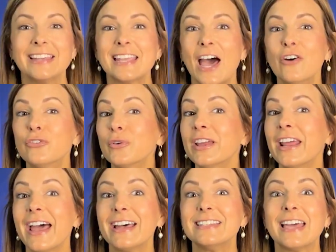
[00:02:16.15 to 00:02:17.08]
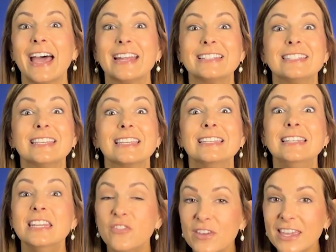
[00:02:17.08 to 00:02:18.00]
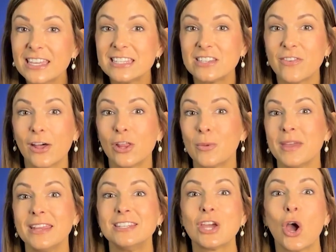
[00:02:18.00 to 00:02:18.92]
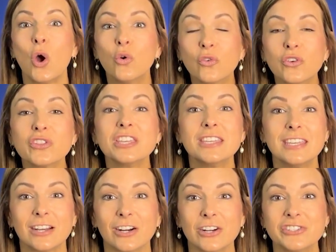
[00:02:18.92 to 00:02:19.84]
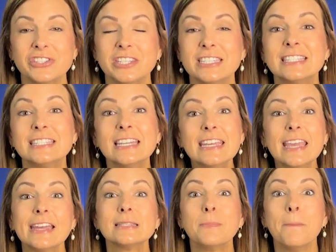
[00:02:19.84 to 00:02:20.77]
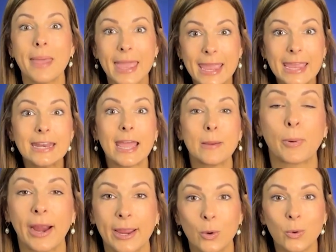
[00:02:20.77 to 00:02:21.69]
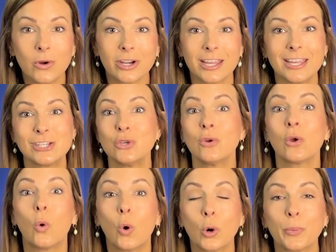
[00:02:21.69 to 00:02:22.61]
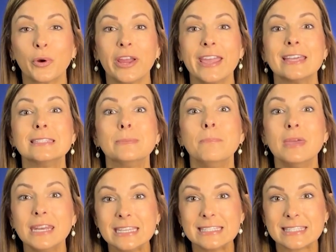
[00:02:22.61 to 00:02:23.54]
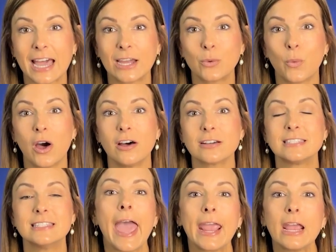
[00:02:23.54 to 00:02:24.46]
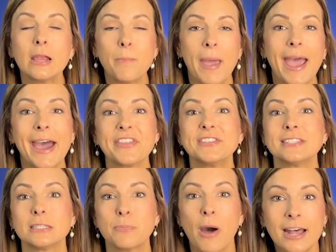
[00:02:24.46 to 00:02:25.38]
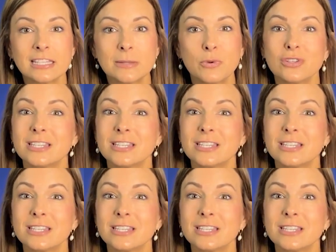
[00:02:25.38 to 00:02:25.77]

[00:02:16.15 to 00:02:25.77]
As Alpharetta has had significant development over the years, the city has made a priority to incorporate as many sidewalks and paths as possible